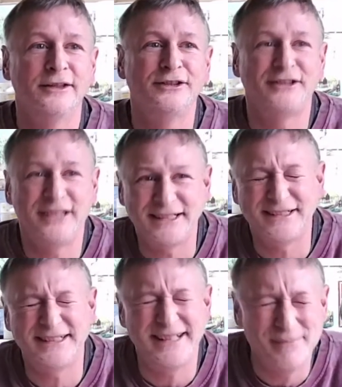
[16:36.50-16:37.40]

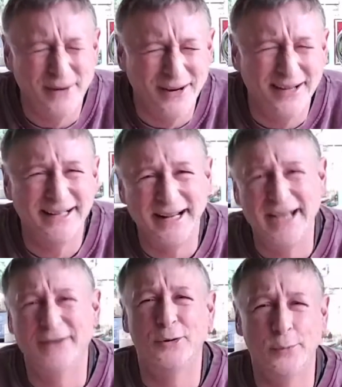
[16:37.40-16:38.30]

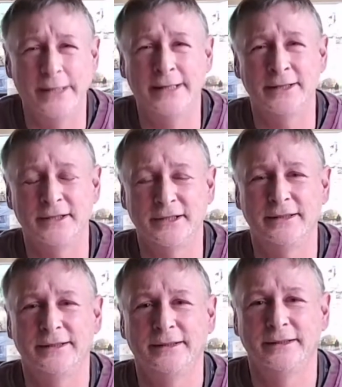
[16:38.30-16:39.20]
60-mile-an-hour
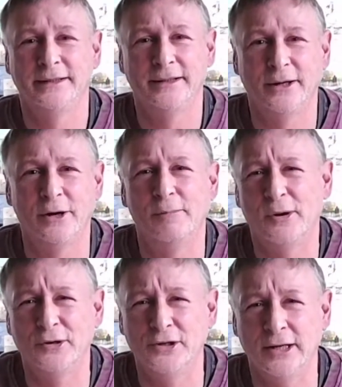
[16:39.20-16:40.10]
winds are
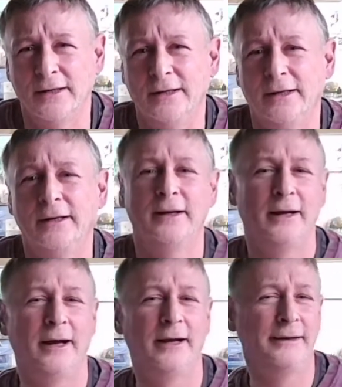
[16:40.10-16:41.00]
upon you.
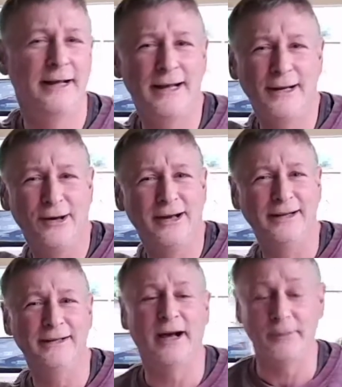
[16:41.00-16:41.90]
And they're
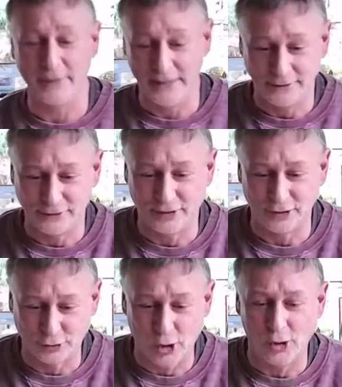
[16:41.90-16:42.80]
like,
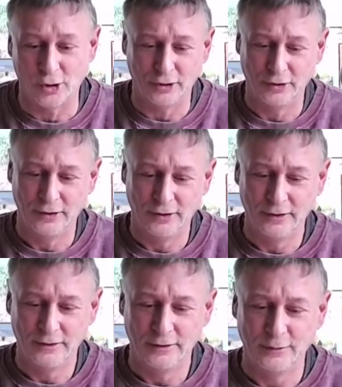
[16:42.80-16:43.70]
the dog
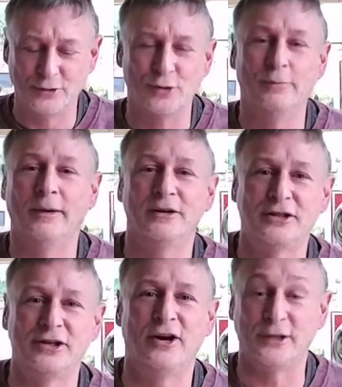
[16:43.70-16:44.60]
was
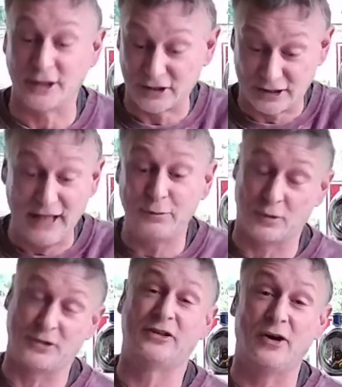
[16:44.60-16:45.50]
almost the
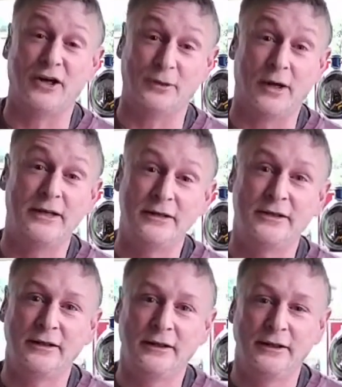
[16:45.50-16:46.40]
sled was
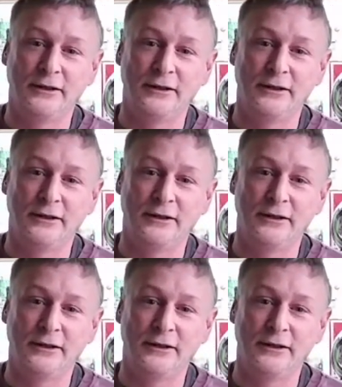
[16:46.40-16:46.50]
sideways.